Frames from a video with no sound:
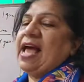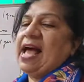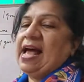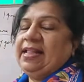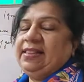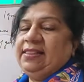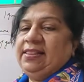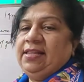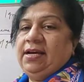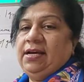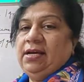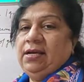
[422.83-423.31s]

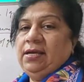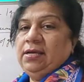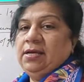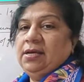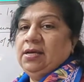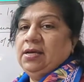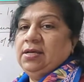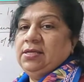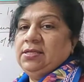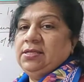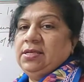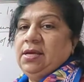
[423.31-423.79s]
and
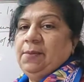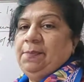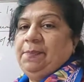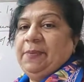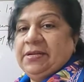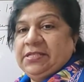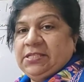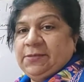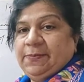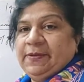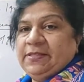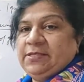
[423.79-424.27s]
the
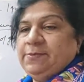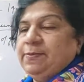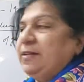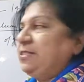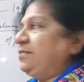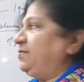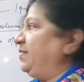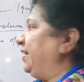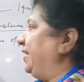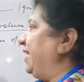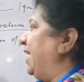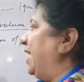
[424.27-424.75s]
principal
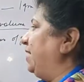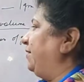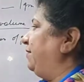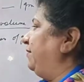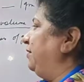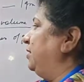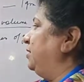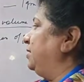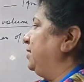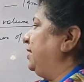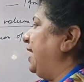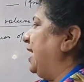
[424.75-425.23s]
specific
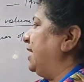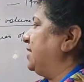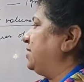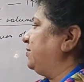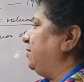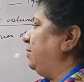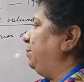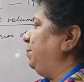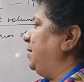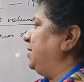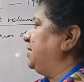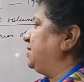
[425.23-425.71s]
gas
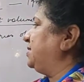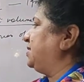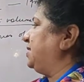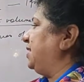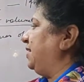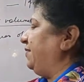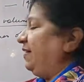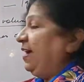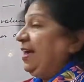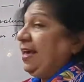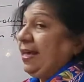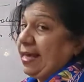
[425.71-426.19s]
will be
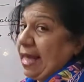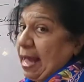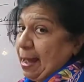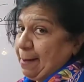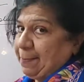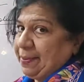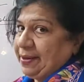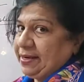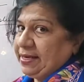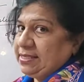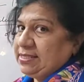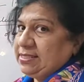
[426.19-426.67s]
CV.
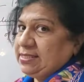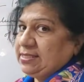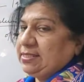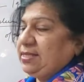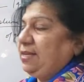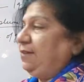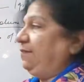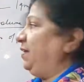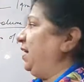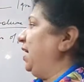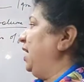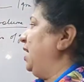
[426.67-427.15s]
Capital
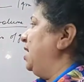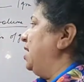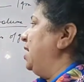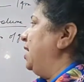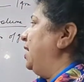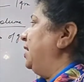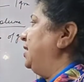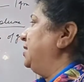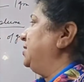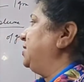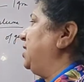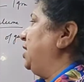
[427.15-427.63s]
CV
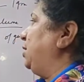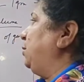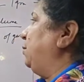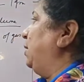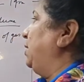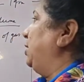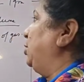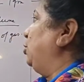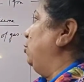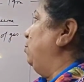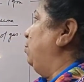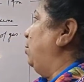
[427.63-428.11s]
is
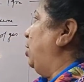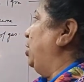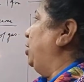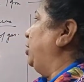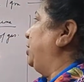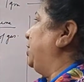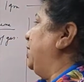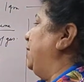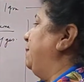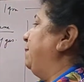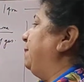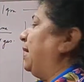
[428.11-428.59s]
equal to
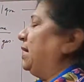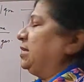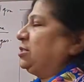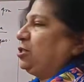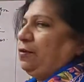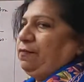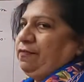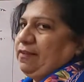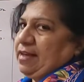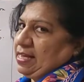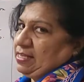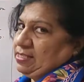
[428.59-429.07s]
molecular mass
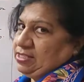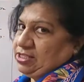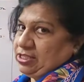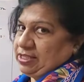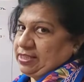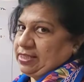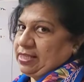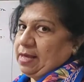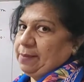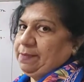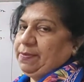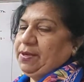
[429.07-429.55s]
of gas,
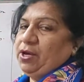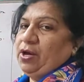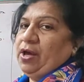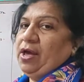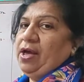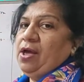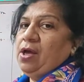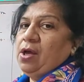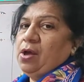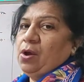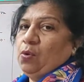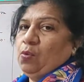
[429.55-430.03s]
jitna bhi
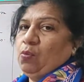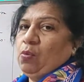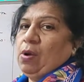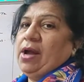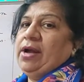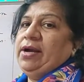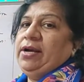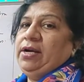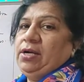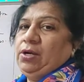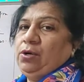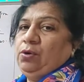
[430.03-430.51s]
hai,
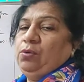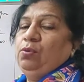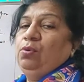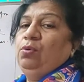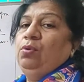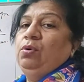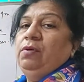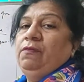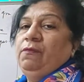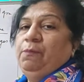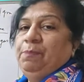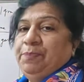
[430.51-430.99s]
1,
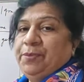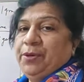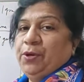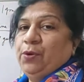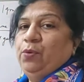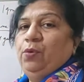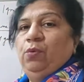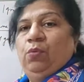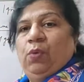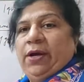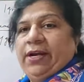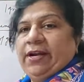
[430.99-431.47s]
2, mu,
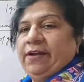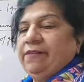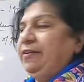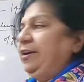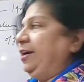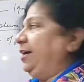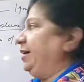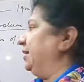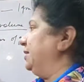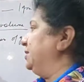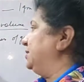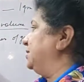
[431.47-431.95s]
whatever
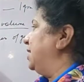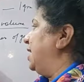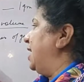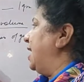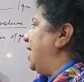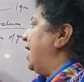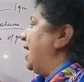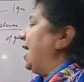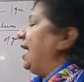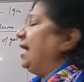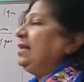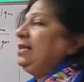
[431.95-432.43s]
it is,
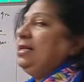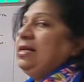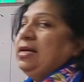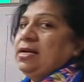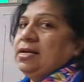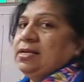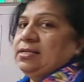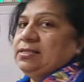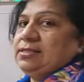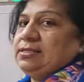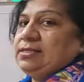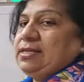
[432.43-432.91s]
and
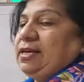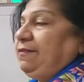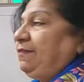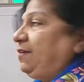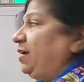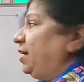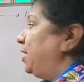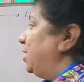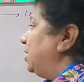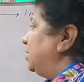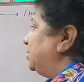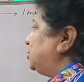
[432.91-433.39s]

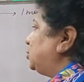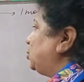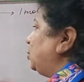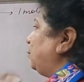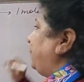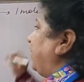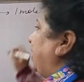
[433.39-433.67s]
CV. So